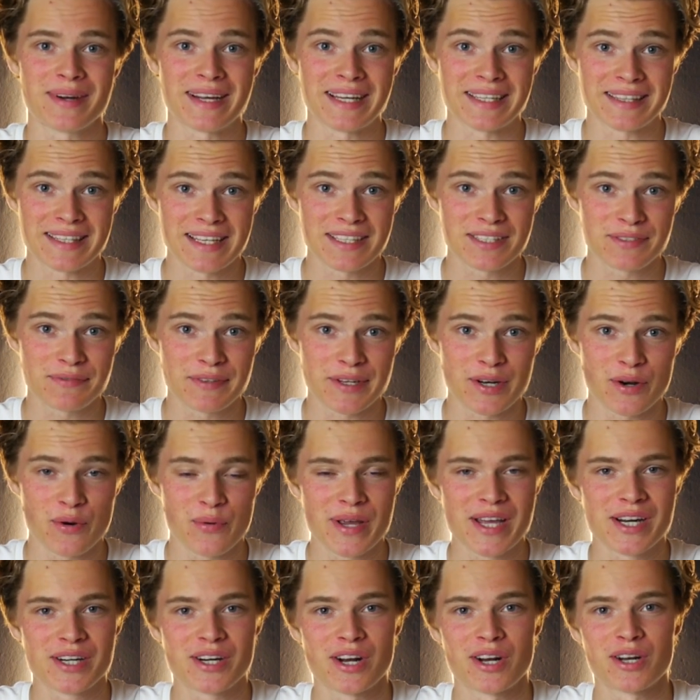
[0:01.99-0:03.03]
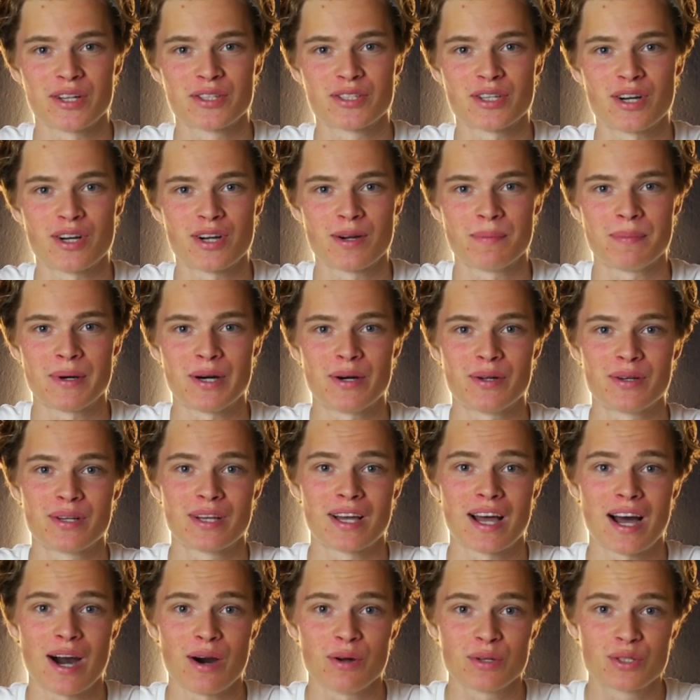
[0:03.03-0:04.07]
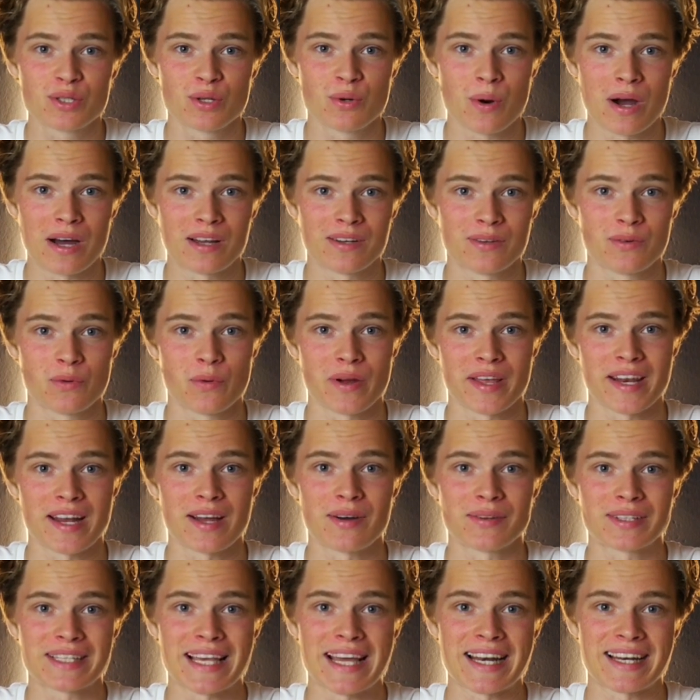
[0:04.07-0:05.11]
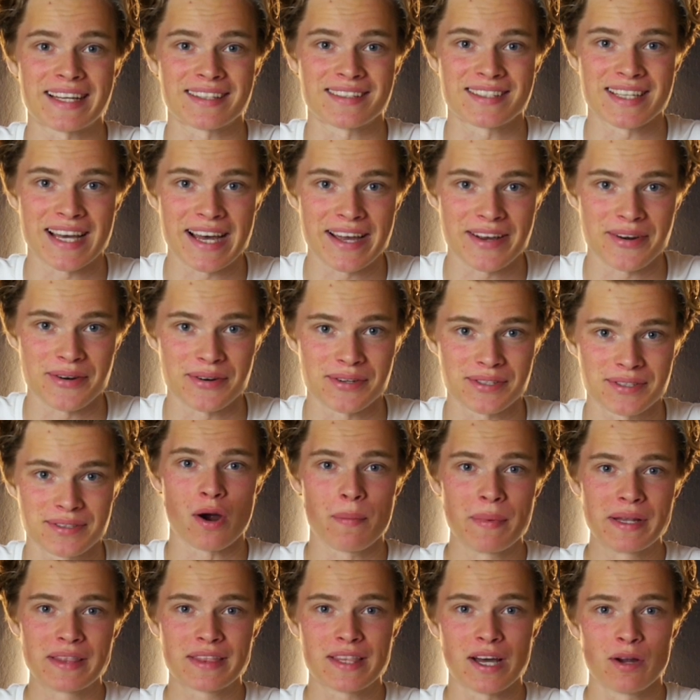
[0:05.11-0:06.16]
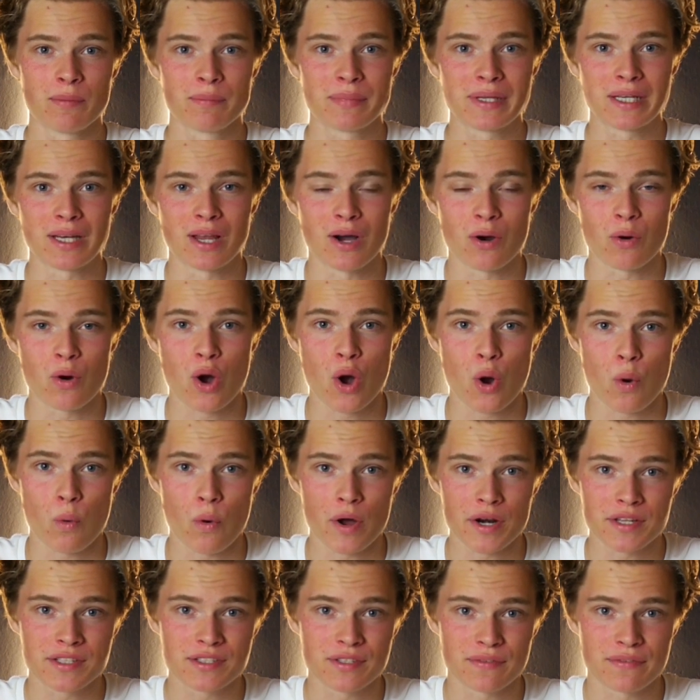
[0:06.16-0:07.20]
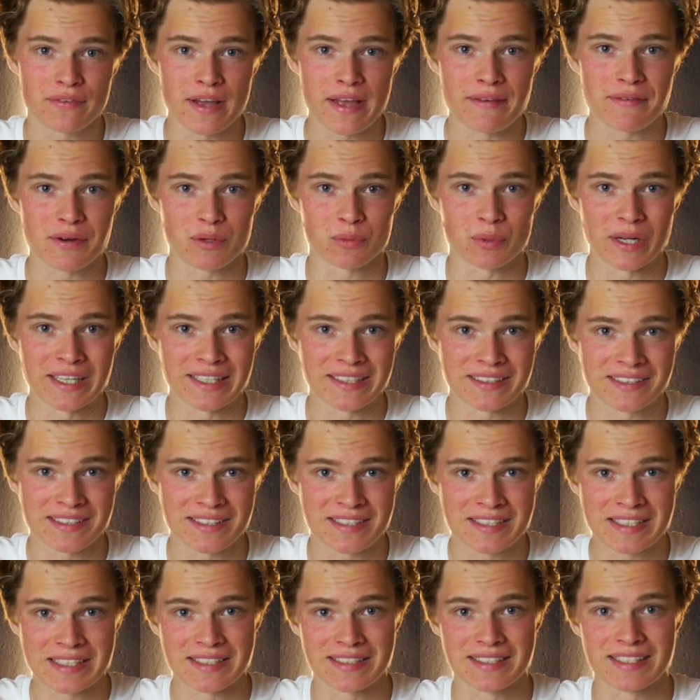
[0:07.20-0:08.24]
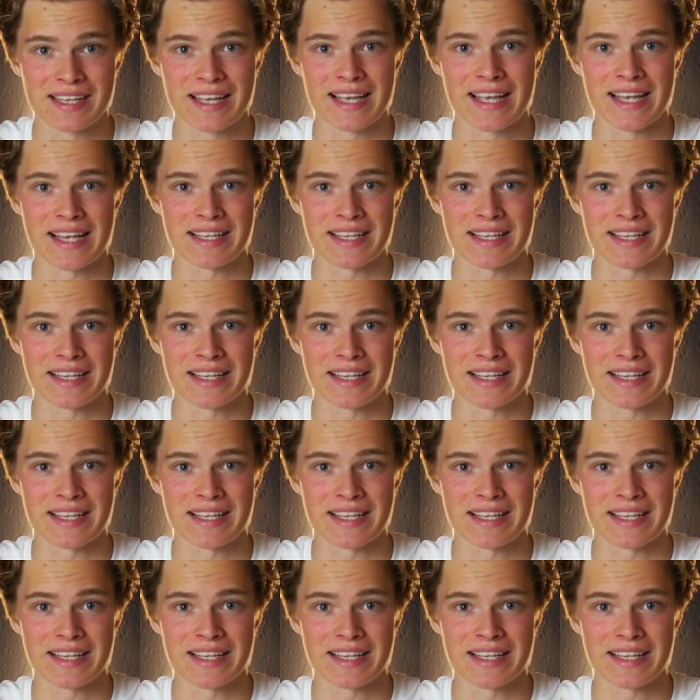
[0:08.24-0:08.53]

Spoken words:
In this video we are gonna talk about how to run without getting tired. Comment down below, what is your favorite running distance?